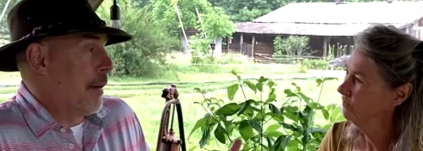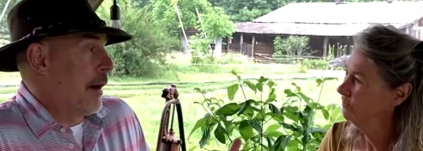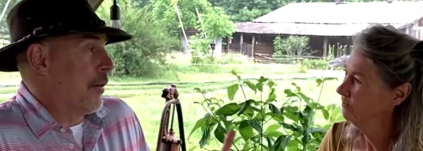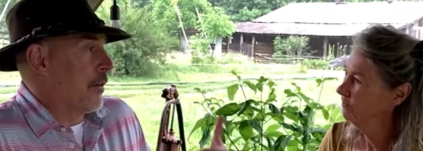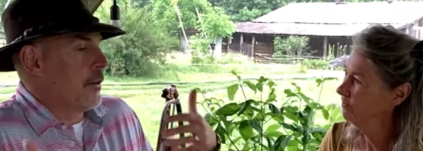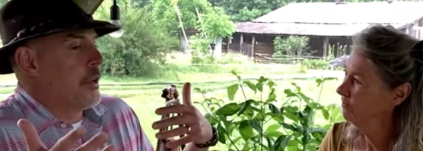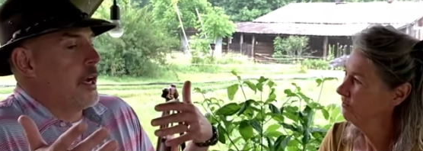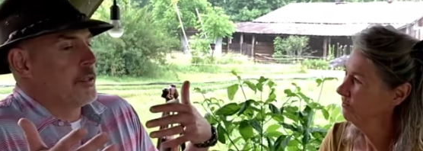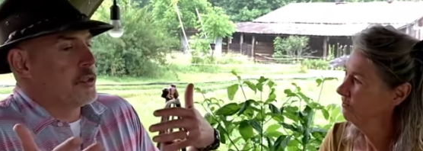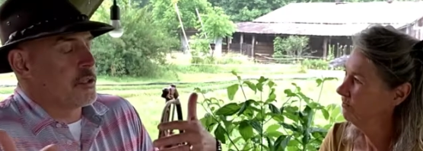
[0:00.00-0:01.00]
Speaker 1: about
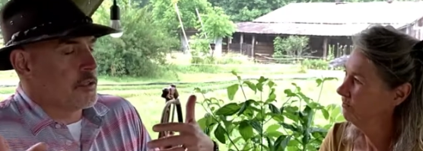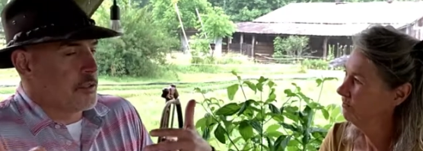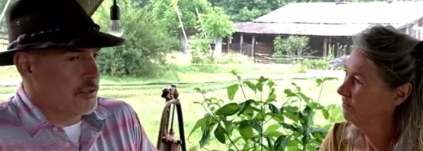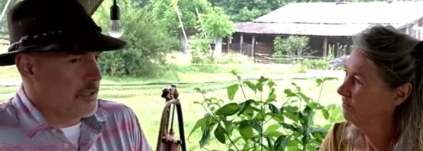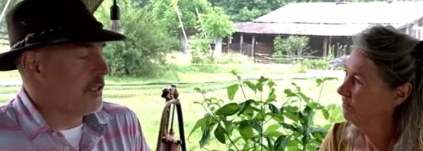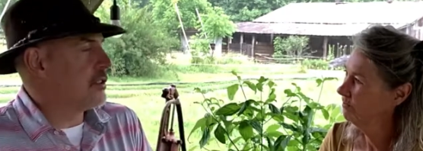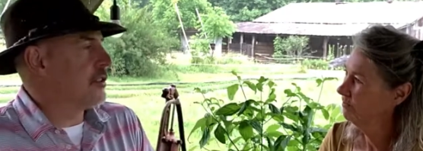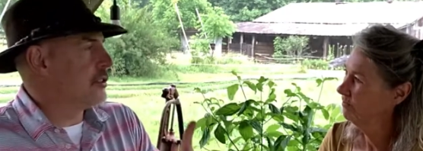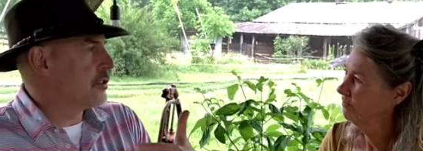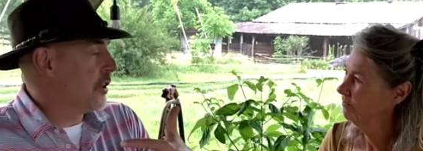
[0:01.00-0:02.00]
not just the
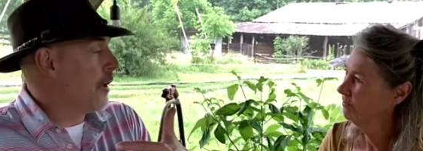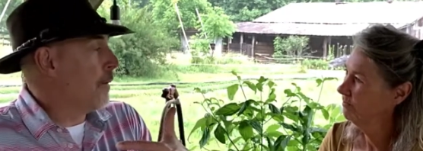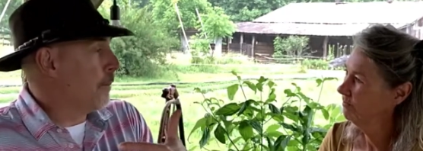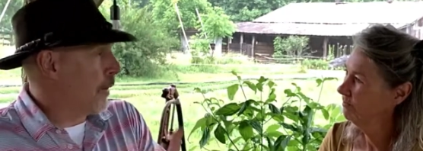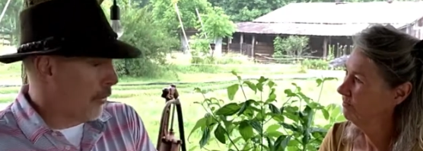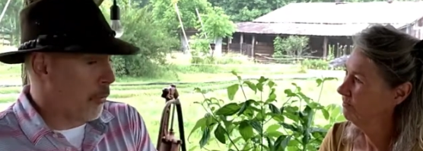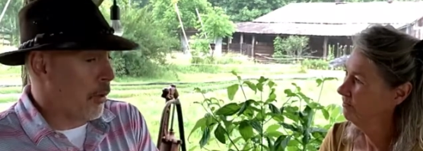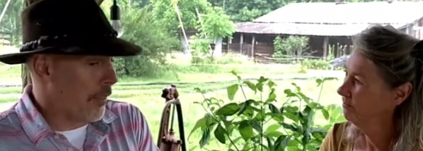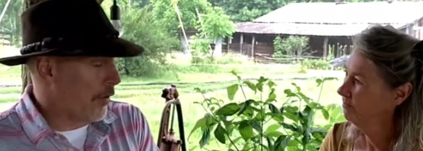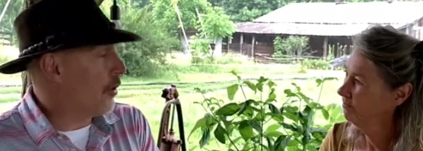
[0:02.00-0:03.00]
seasons, but the
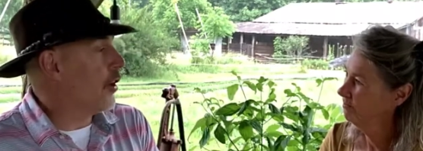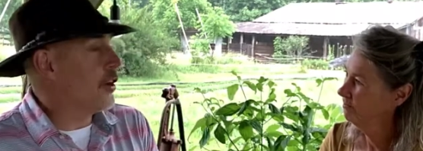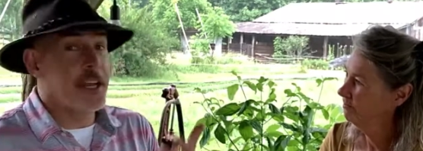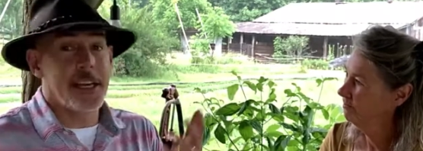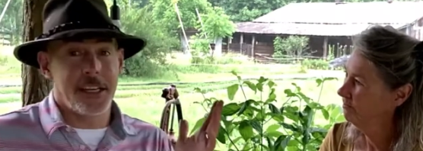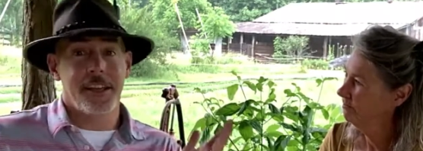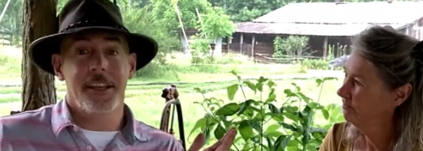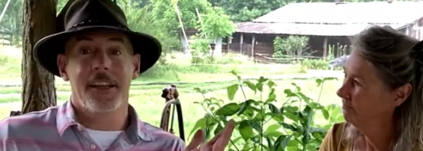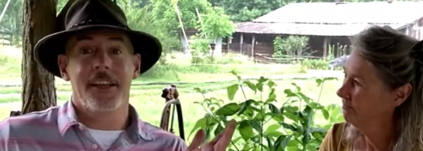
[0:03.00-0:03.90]
weather on any